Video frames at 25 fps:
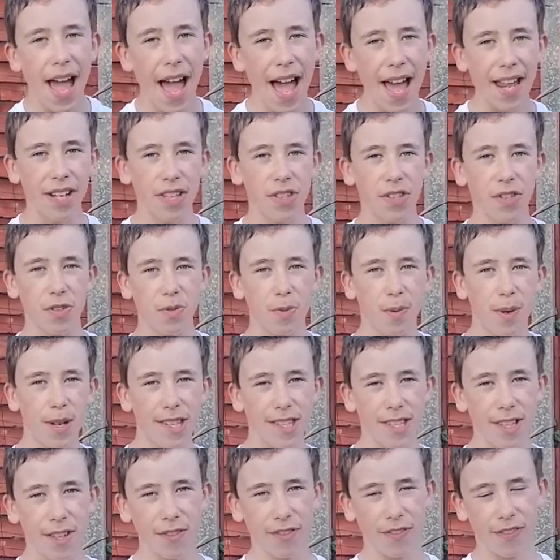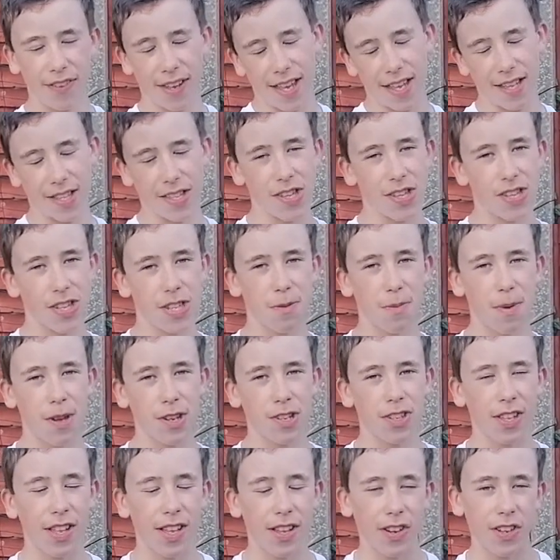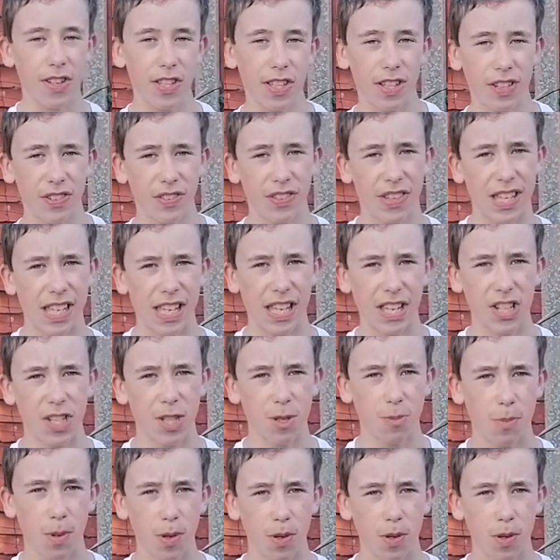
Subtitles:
and as always, don't forget to smash that notification